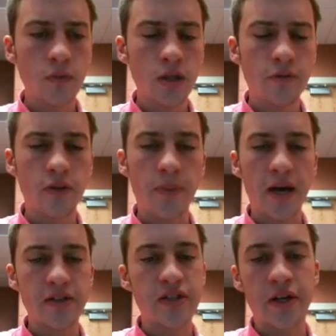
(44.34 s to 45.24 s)
for the
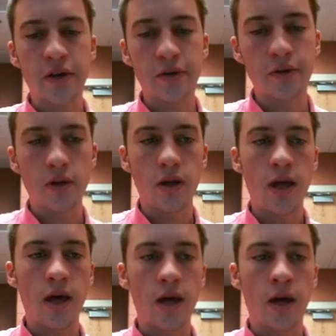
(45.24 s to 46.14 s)
past year,
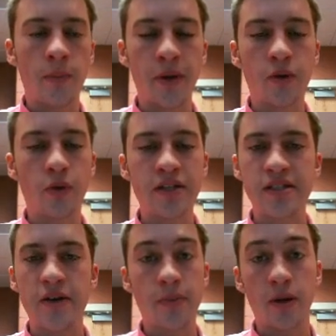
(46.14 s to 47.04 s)
uh, Bitcoin has
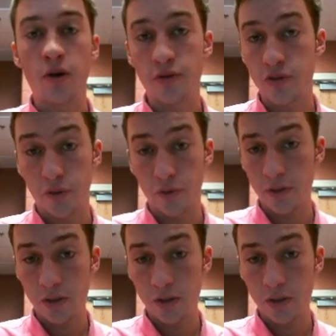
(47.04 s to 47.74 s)
never been oversold,